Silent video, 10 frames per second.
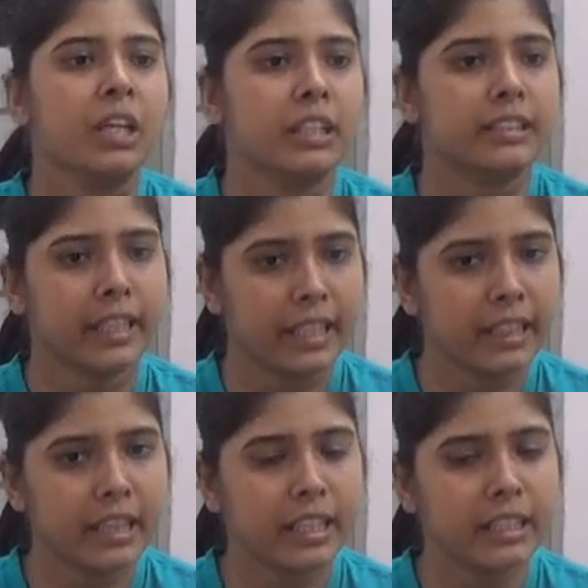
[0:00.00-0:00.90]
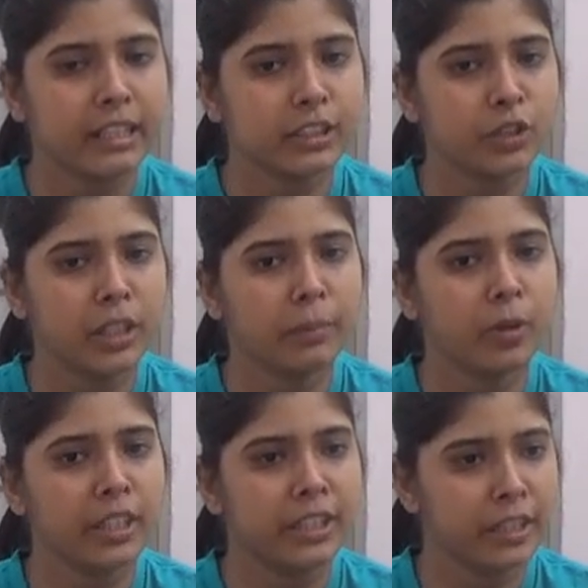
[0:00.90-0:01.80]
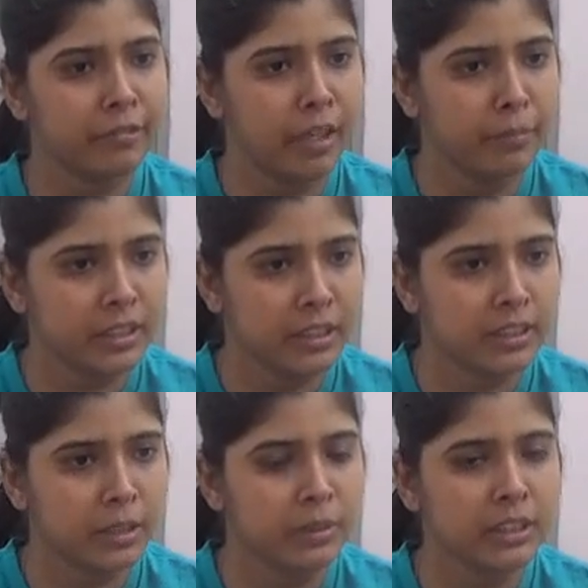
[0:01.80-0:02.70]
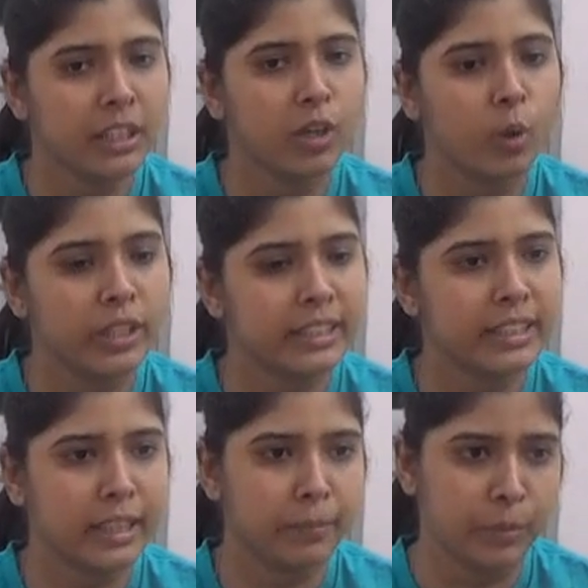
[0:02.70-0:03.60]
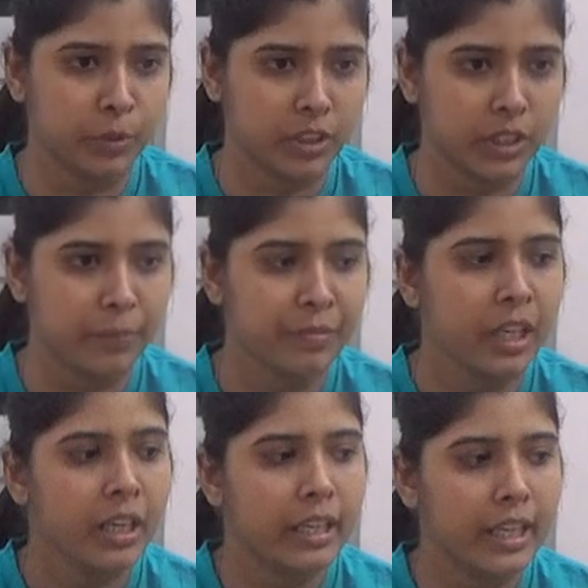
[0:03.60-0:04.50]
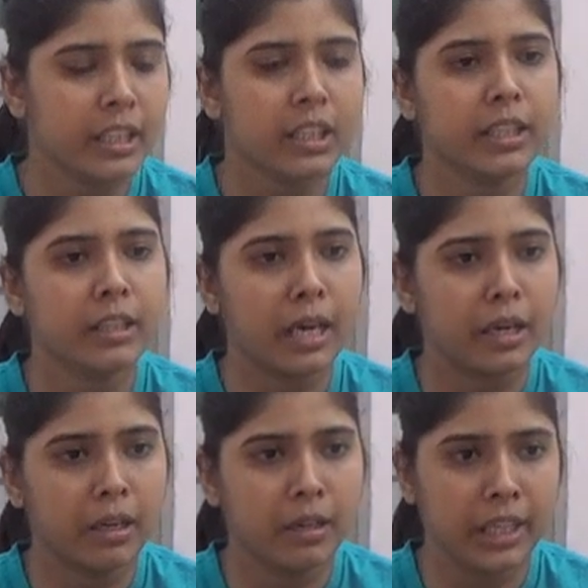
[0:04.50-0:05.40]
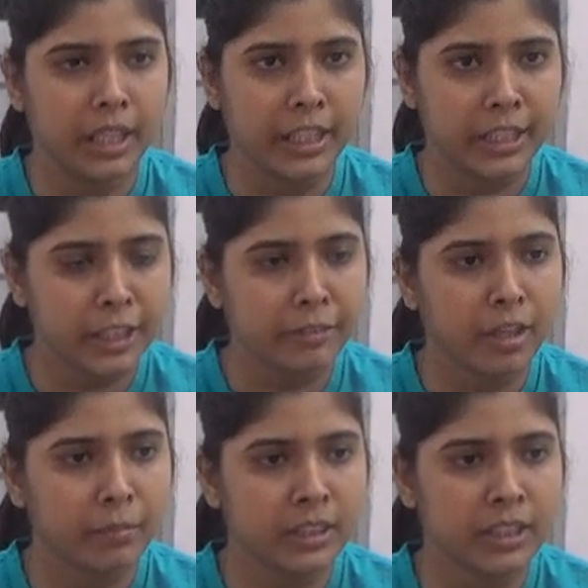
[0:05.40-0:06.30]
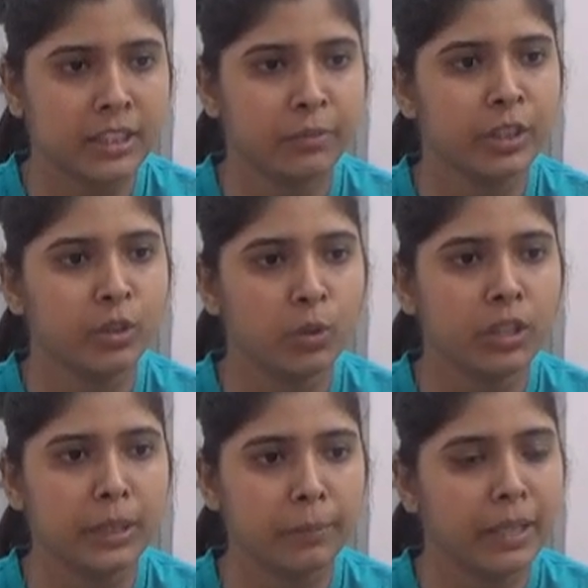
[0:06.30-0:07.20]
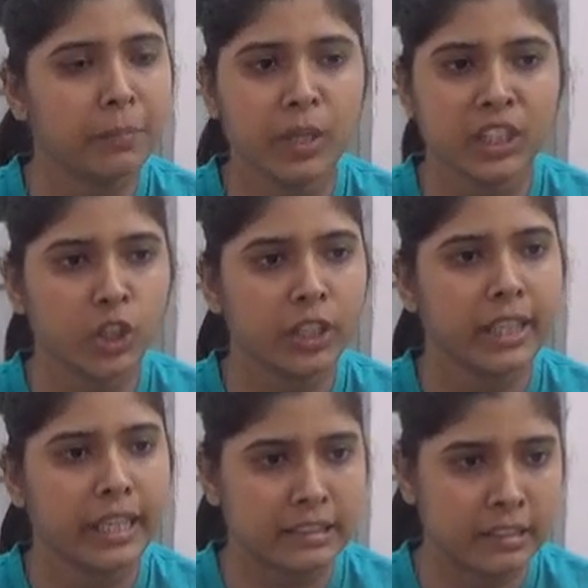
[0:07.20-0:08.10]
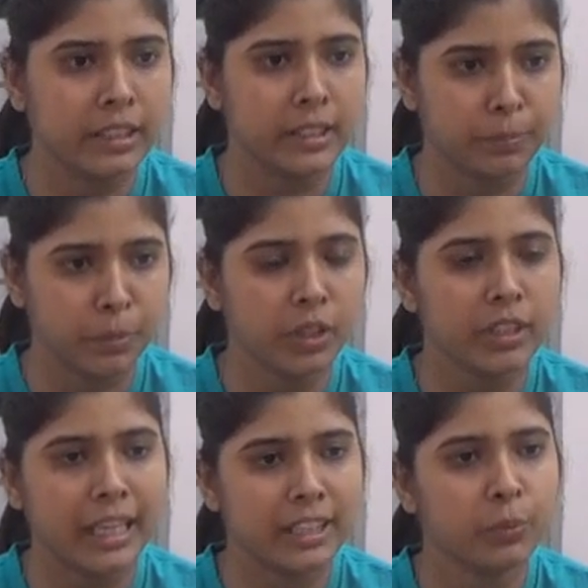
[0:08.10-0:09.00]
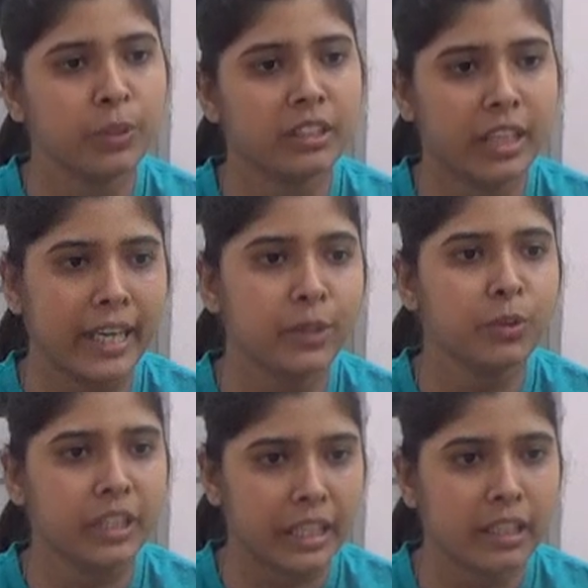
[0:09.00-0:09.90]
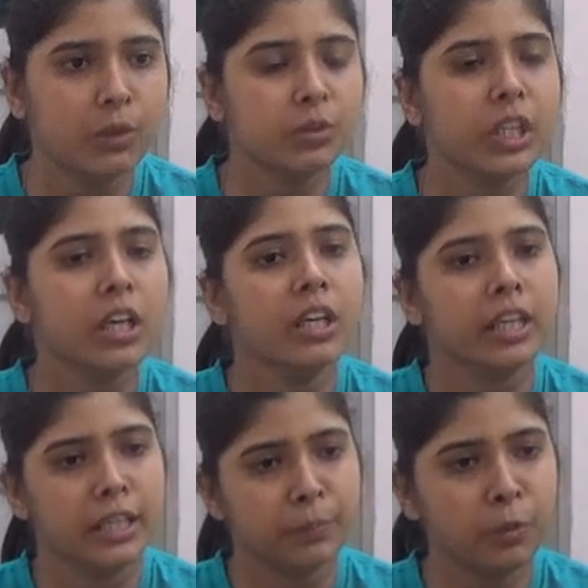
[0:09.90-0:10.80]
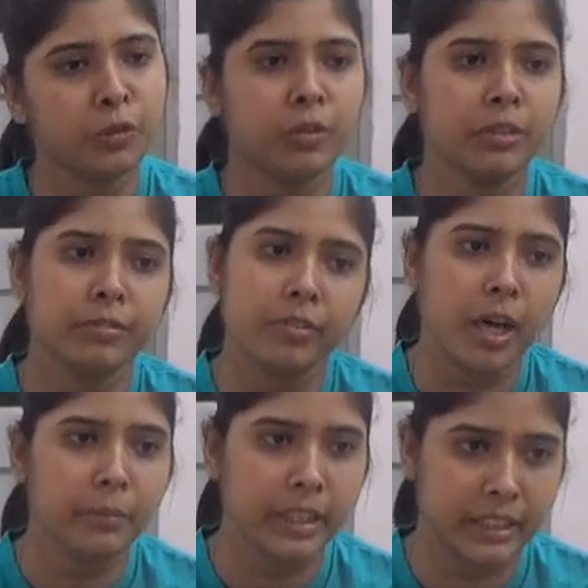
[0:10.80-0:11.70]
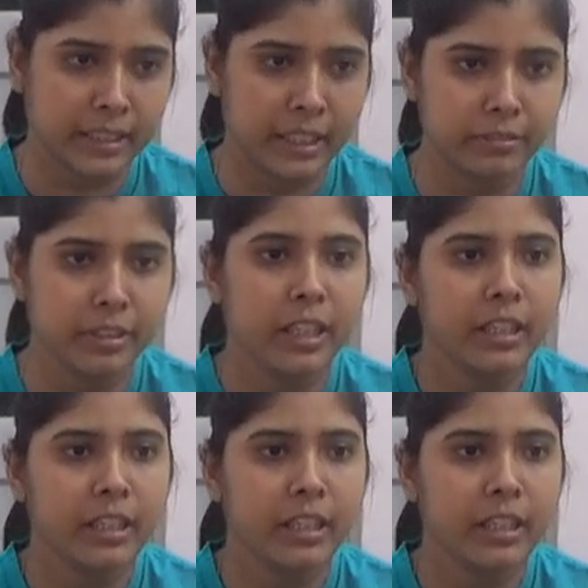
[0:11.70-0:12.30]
The second thing that is good about integrated farming system is a holistic approach, sir. Like in integrated farming system, we don't depend much on the external input. Rather, we try to take out the inputs from the farm itself.